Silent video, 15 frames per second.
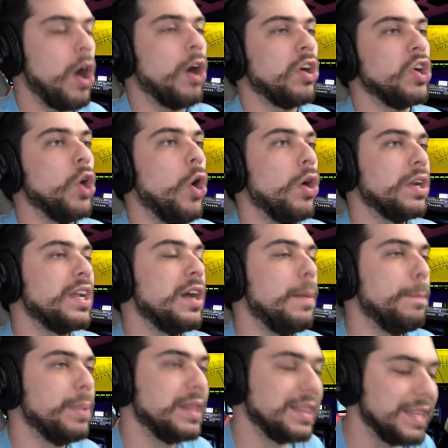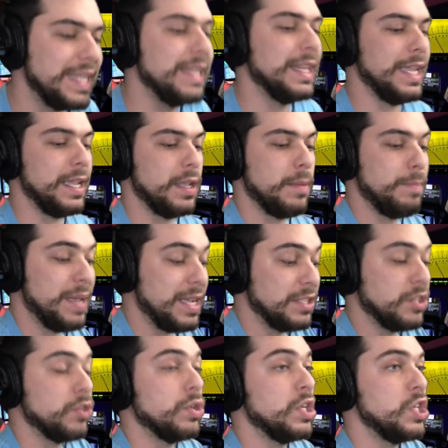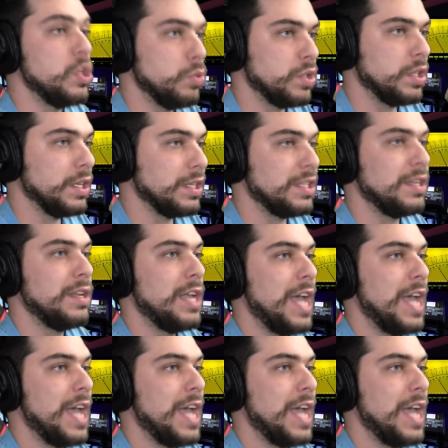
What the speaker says: are gone completely because they're useless.